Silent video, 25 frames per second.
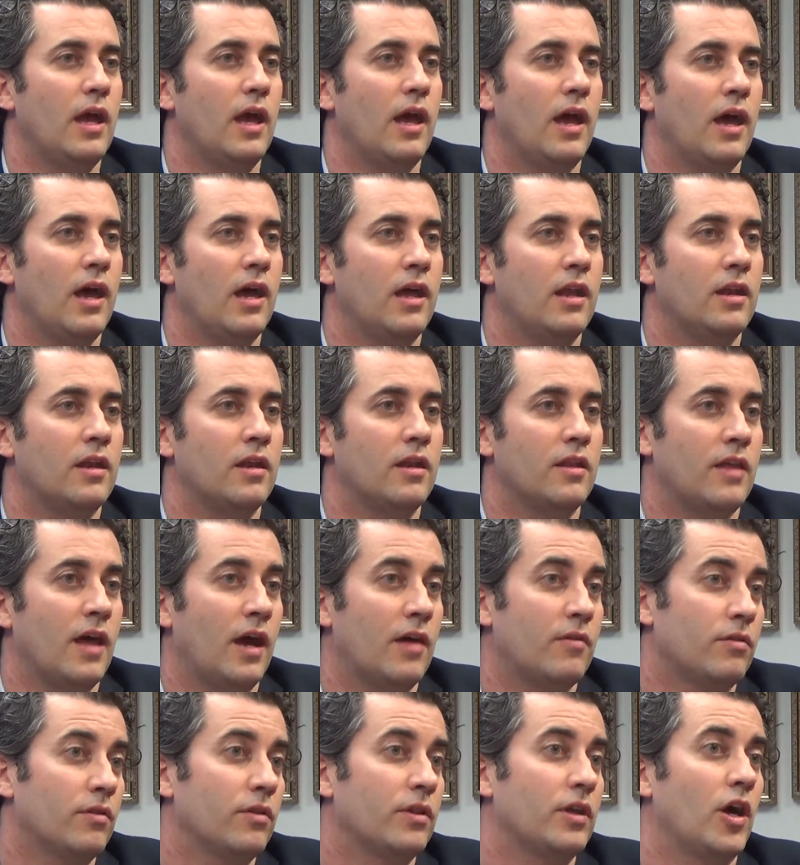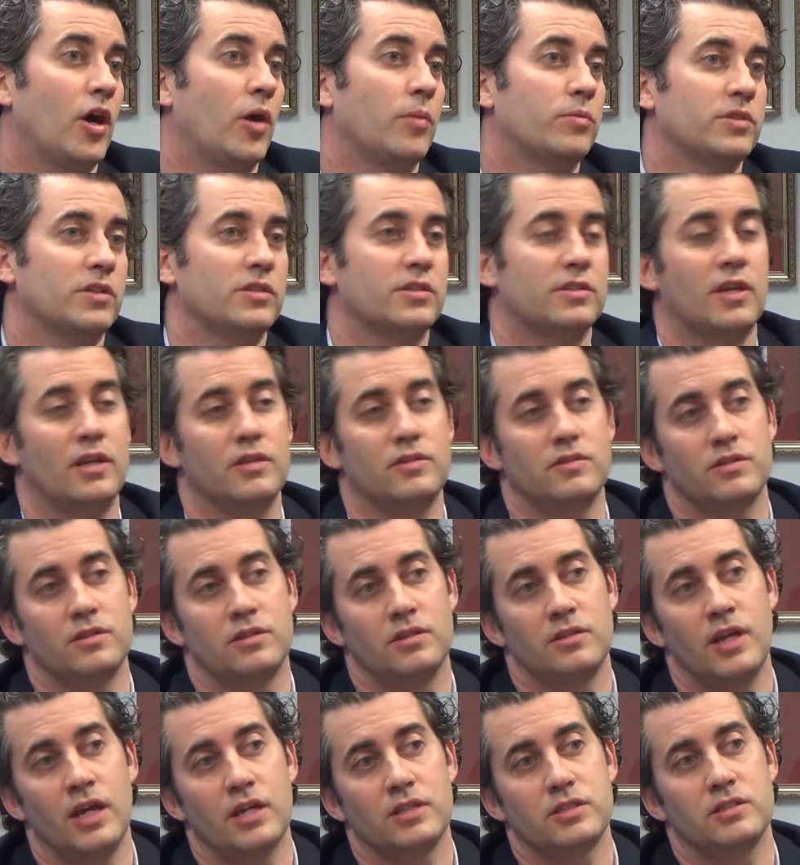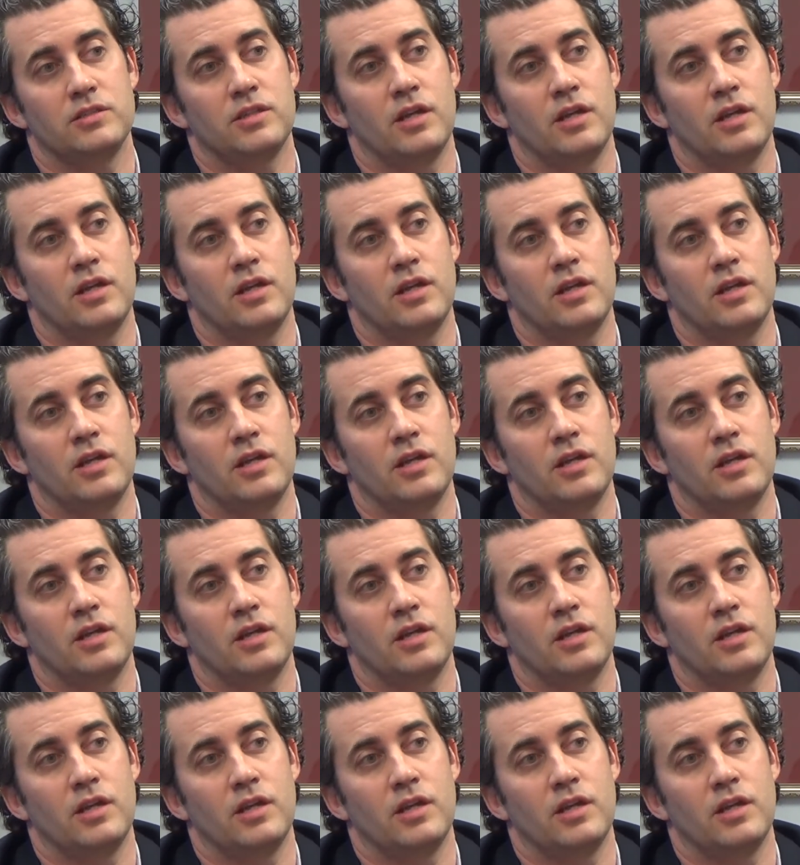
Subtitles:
And that really helps us get to the next